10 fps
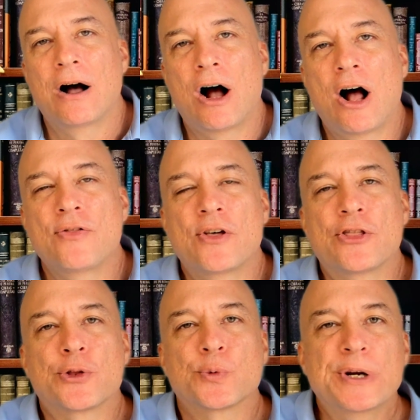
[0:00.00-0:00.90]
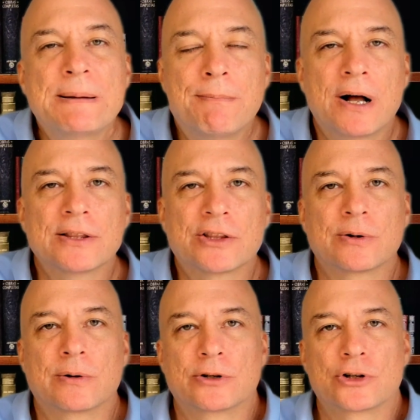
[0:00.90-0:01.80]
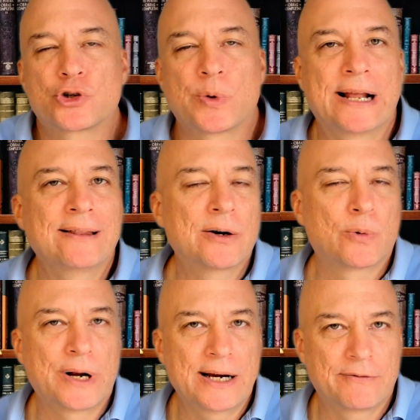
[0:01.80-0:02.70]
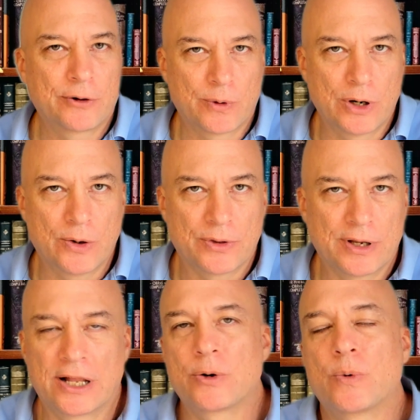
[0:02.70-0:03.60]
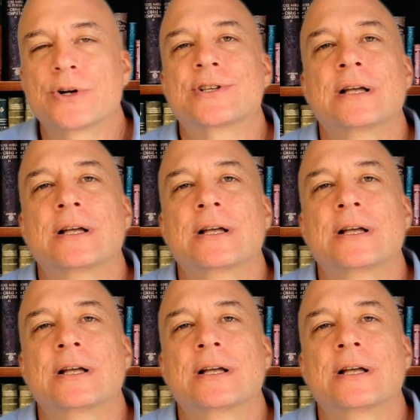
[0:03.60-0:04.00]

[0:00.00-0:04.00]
on the 3-month trailing rate of growth, in other words,